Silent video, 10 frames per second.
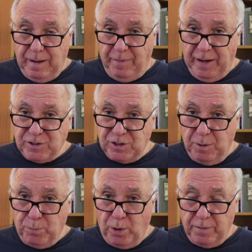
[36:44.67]
And that's
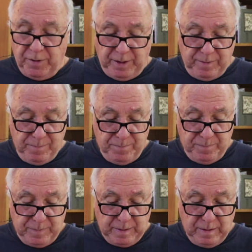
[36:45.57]
the important thing.
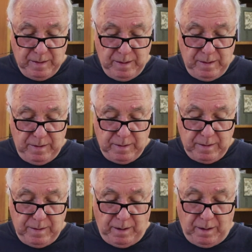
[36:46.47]

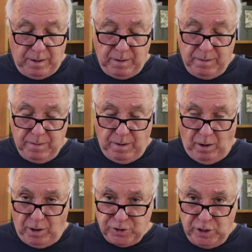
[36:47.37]

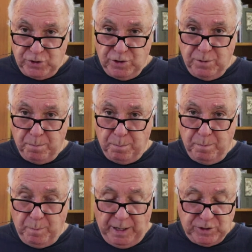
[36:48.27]
Our teacher,
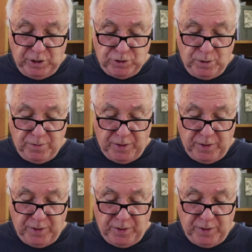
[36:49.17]
my teacher,